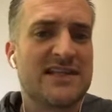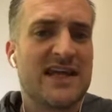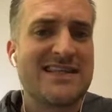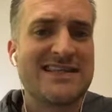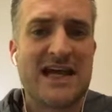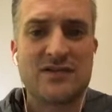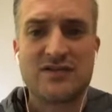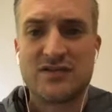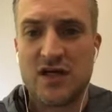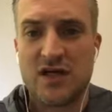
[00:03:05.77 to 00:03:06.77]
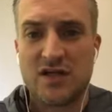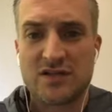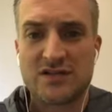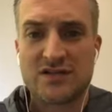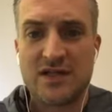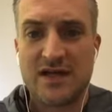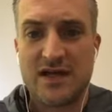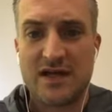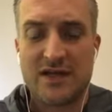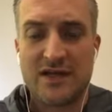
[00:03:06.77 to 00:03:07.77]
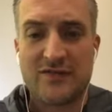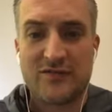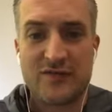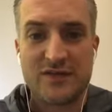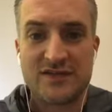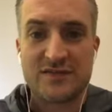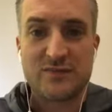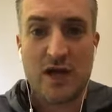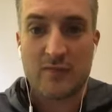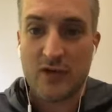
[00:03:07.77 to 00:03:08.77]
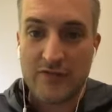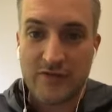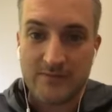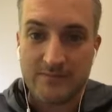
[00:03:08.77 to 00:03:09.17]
$10,000 for this nonprofit.